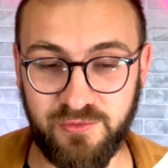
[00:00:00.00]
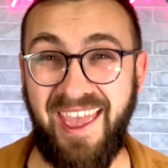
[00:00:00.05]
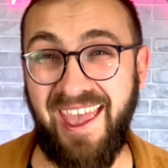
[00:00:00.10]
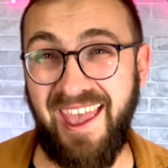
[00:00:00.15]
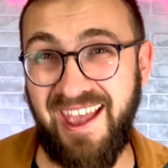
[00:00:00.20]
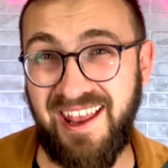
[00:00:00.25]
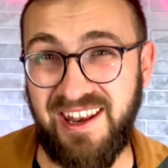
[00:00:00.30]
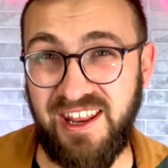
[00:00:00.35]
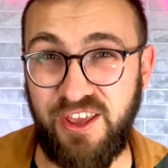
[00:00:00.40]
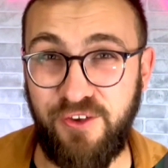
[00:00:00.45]

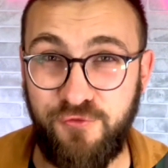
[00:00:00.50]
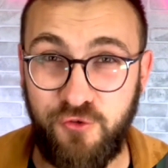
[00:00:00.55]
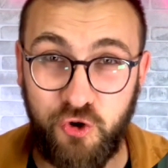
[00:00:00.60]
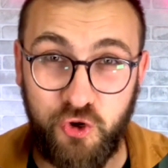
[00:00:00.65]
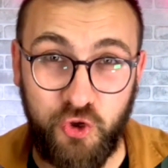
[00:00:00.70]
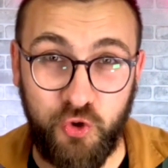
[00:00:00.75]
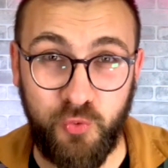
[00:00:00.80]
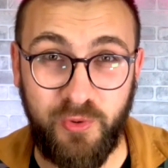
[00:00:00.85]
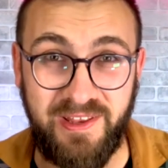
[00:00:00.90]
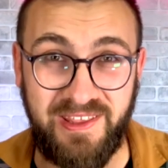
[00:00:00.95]
And if you're
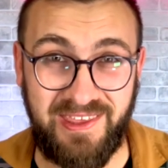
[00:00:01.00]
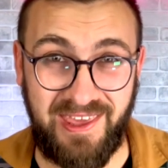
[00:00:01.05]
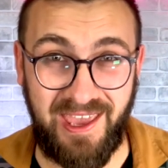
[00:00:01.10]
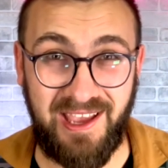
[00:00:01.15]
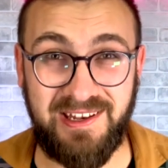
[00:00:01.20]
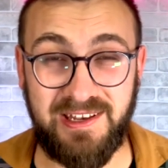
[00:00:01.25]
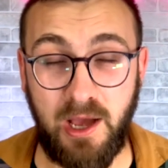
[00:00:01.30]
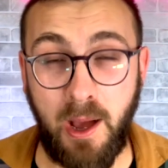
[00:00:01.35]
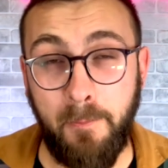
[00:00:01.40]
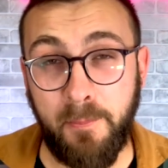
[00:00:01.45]
doing
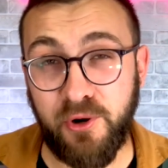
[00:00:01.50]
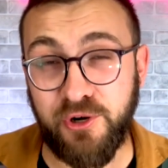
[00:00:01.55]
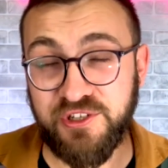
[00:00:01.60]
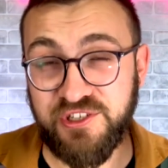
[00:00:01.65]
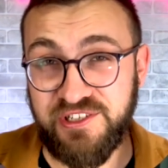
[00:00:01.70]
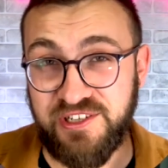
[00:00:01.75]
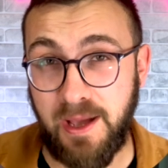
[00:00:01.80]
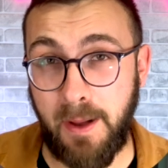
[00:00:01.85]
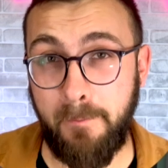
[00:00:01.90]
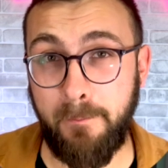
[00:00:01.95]
cake
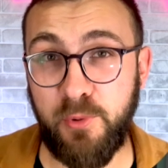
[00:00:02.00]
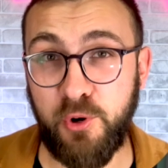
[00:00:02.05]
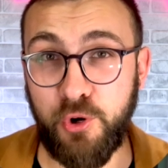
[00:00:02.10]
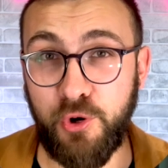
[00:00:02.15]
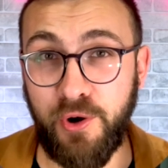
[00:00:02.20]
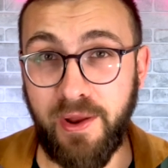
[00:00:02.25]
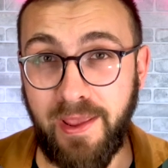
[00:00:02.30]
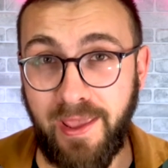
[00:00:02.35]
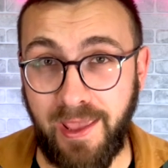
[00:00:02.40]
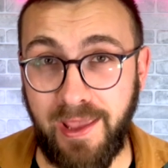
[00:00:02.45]
toppers,
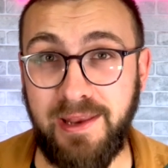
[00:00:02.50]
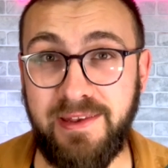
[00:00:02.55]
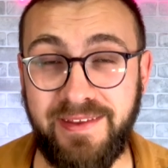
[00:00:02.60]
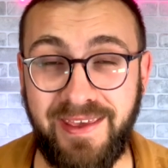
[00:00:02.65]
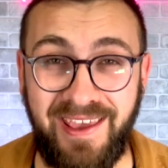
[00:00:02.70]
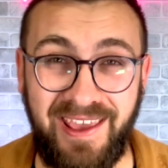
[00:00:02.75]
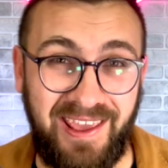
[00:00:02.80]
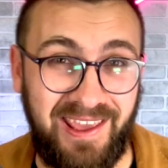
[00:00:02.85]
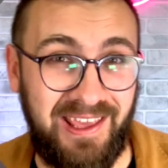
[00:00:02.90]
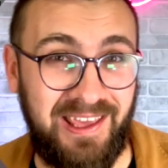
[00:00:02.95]
number eight
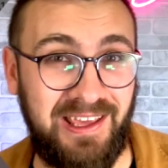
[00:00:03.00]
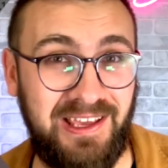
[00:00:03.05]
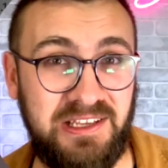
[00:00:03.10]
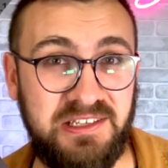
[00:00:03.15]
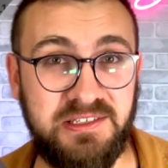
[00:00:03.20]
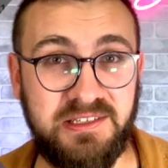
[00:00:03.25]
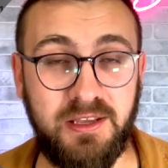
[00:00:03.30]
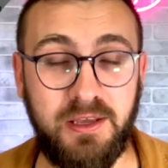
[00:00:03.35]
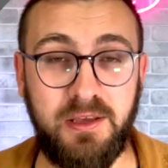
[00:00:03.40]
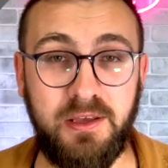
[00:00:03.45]

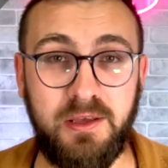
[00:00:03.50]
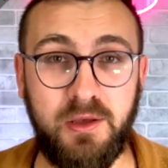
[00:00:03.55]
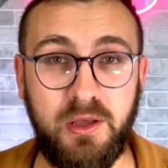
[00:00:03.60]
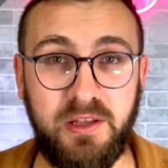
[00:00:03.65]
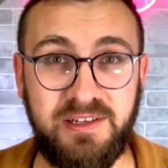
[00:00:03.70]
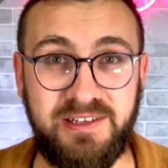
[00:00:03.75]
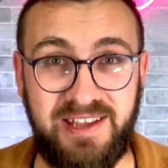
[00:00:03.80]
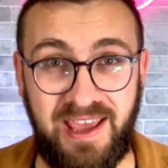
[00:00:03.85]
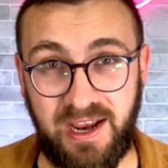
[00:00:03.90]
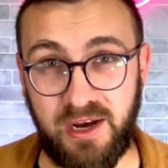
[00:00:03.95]
is
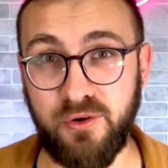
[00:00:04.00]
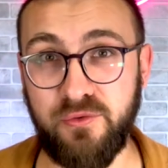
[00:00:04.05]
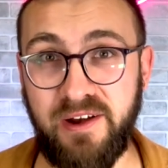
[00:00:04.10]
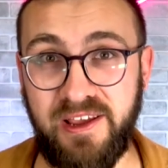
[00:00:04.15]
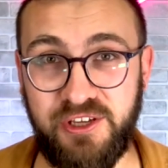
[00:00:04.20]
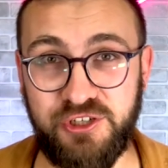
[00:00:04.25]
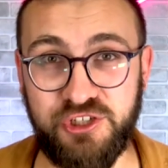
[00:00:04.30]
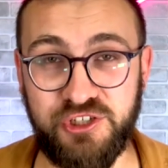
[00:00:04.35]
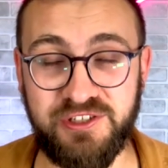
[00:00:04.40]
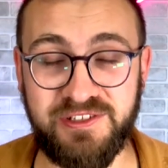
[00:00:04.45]

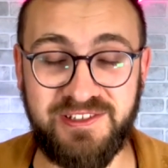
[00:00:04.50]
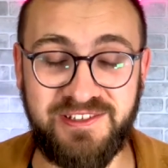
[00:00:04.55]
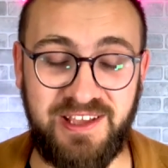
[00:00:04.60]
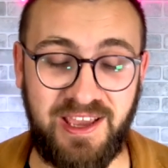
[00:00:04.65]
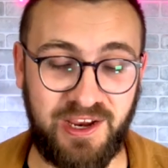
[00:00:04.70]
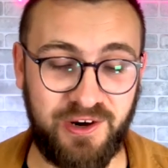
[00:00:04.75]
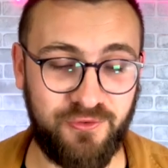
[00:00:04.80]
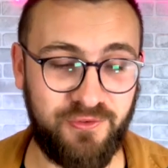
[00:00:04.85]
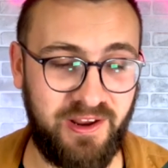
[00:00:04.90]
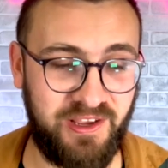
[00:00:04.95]
decorations,
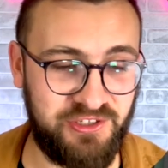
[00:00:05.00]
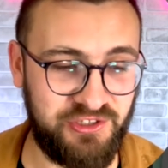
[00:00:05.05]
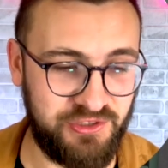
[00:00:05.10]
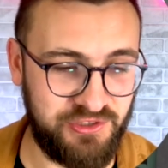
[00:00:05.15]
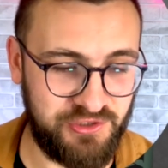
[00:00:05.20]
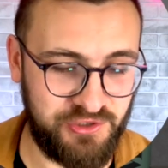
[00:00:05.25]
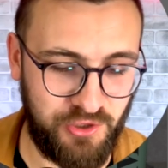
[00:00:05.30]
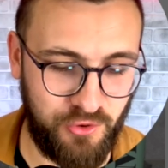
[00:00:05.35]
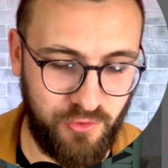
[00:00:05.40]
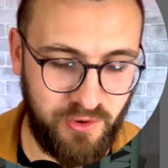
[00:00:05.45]

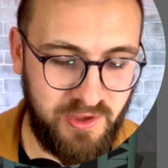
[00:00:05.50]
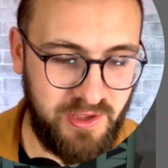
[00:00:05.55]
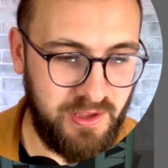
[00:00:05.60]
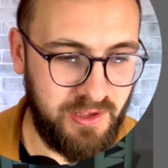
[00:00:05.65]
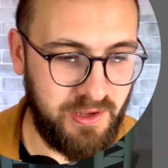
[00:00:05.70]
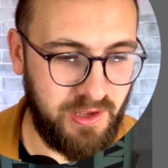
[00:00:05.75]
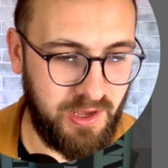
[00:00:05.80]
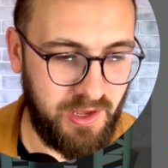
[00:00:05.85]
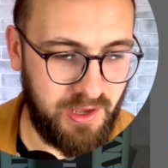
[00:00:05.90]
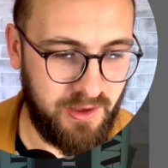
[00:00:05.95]
decorations. So
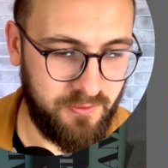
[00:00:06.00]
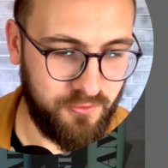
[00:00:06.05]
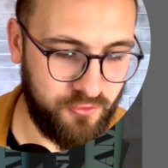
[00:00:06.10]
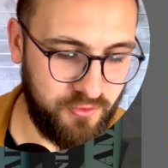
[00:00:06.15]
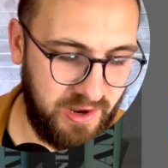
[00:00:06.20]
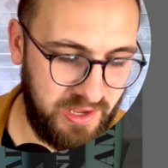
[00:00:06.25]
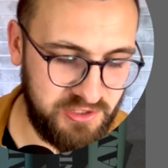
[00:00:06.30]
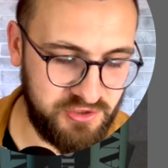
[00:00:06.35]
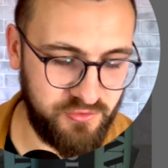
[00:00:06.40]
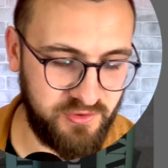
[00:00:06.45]
uh,
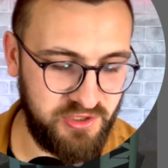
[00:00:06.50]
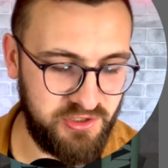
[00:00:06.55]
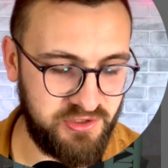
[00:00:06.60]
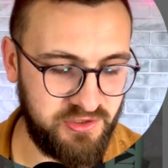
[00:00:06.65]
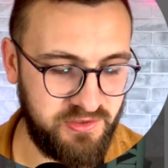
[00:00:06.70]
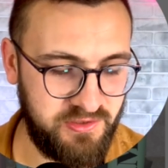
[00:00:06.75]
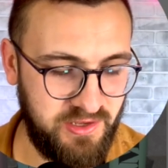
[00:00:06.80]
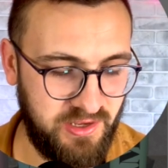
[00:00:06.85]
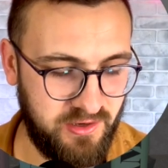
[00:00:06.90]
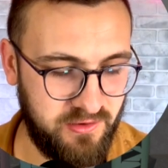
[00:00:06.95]

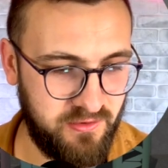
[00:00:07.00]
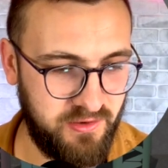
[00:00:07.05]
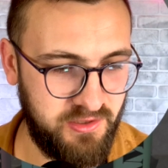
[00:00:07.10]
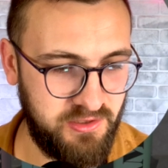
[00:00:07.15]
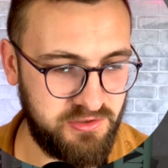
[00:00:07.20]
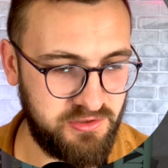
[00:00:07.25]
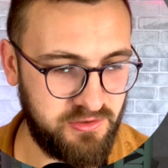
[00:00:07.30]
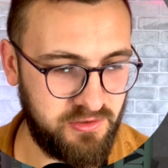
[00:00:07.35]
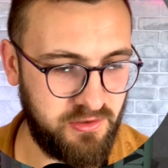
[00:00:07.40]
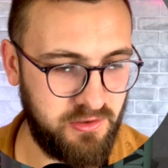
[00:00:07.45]
graduation
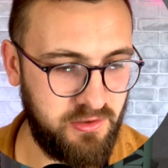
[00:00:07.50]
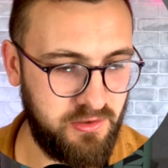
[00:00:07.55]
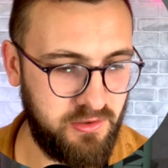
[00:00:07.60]
decoration.